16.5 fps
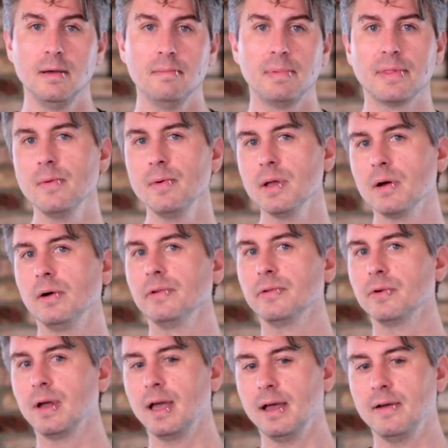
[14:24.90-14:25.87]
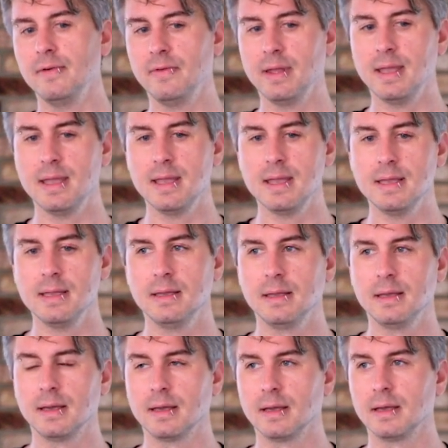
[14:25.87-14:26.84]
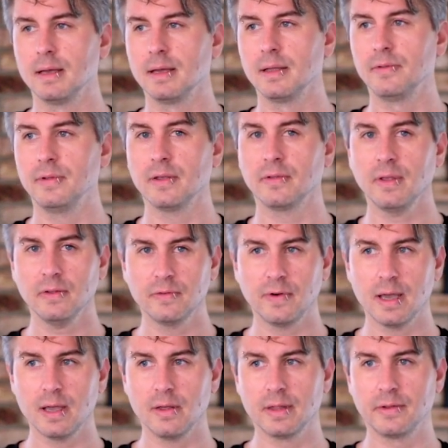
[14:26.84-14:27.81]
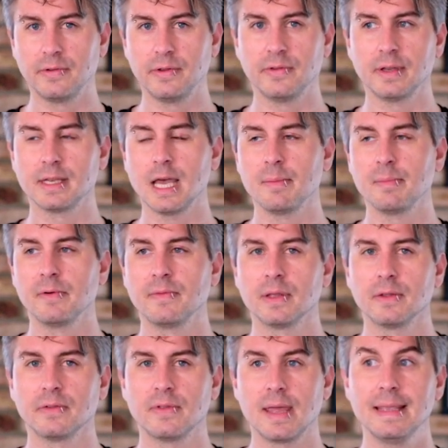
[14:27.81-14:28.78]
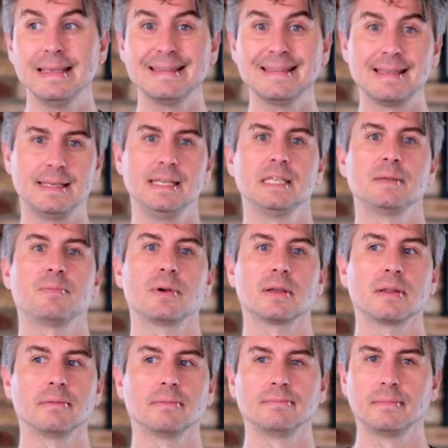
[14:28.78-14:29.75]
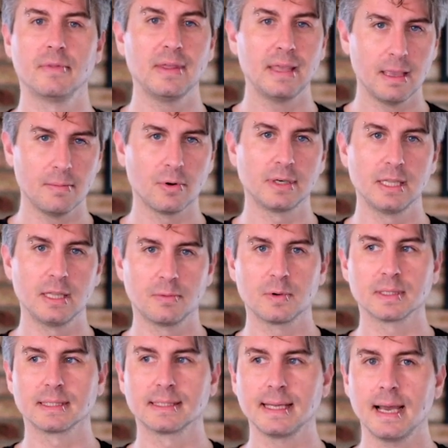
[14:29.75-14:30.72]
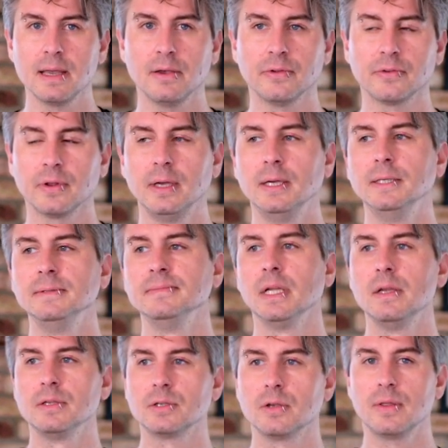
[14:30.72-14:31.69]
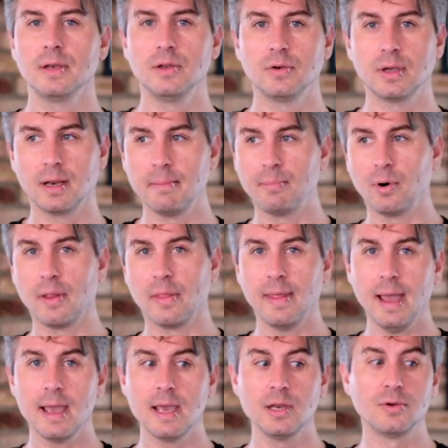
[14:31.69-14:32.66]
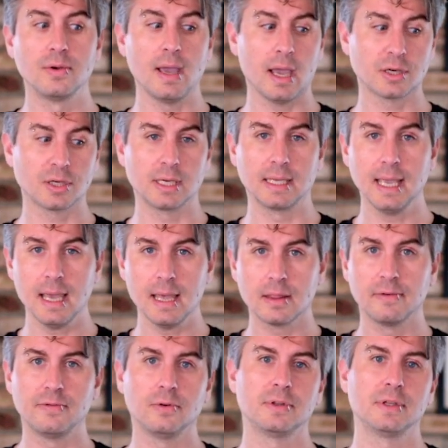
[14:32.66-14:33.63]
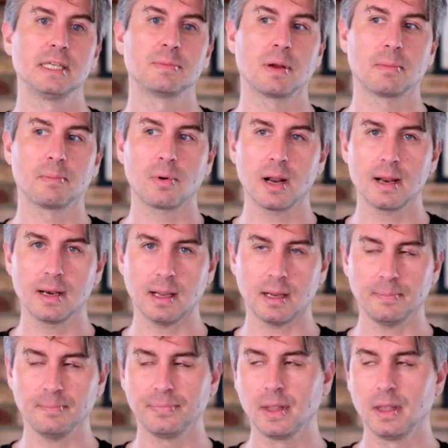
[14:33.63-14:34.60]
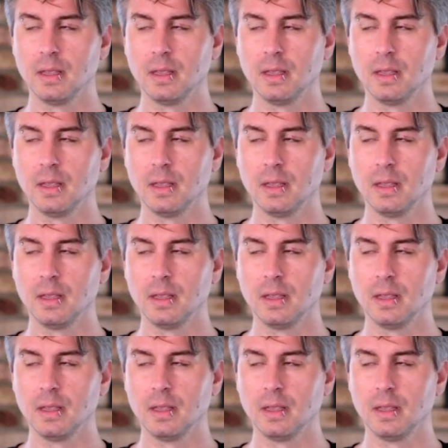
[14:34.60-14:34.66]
But then we also have a a CSS file that sits on top of this that is the Teespring theme or Teespring styles. So then you can import that and you actually get the full Teespring branding.